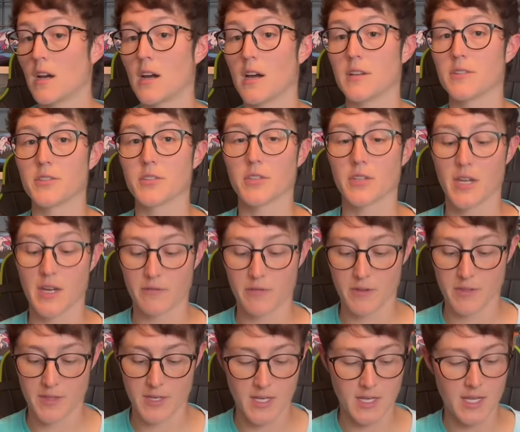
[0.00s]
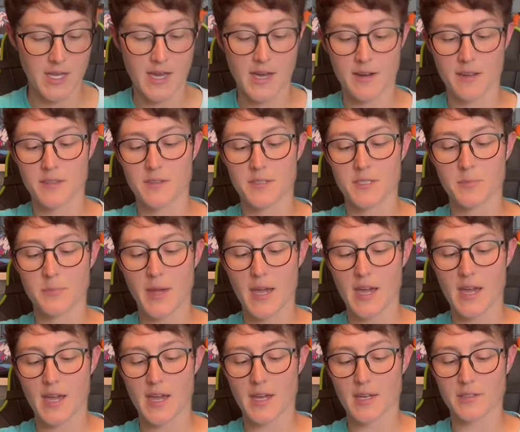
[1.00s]
took everything out of this
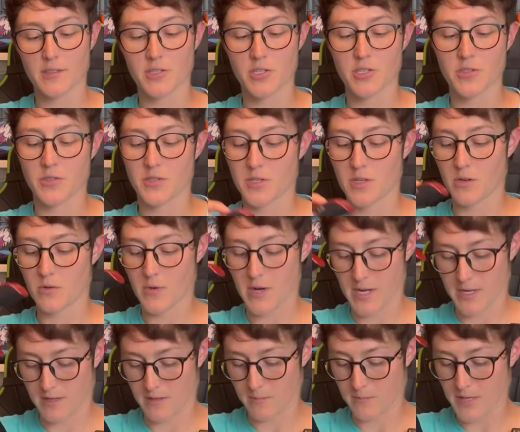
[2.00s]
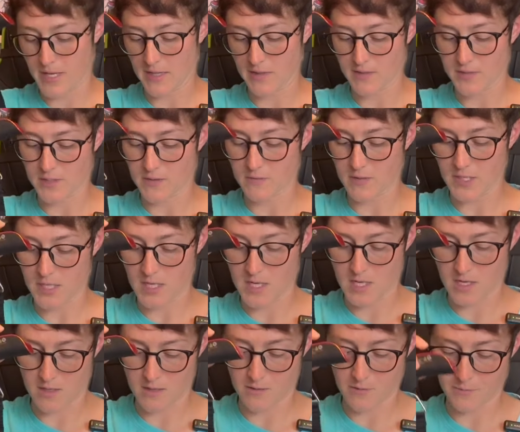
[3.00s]
pack just so I could make this
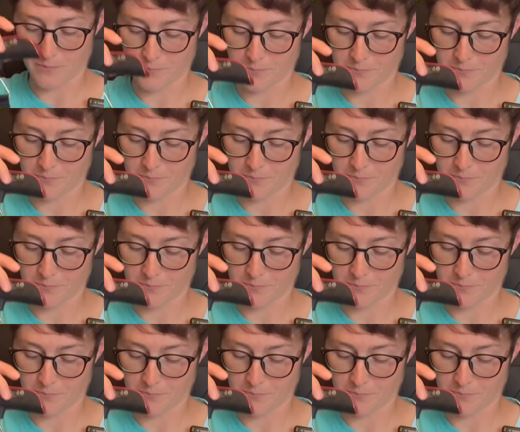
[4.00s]
video.